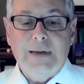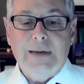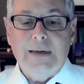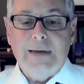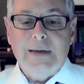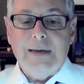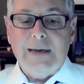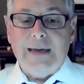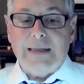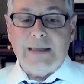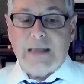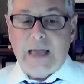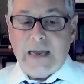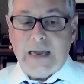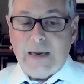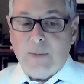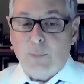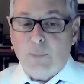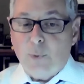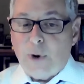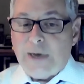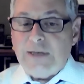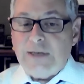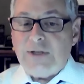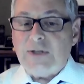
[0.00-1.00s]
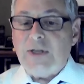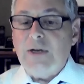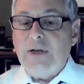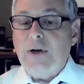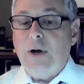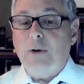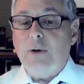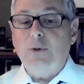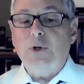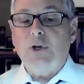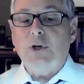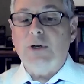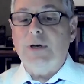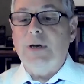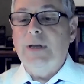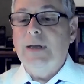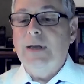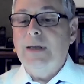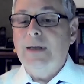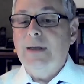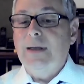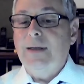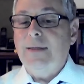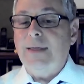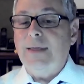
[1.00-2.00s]
And they embraced the notion
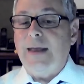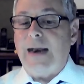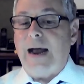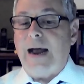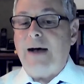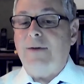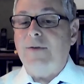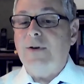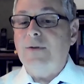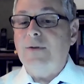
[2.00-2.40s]
that out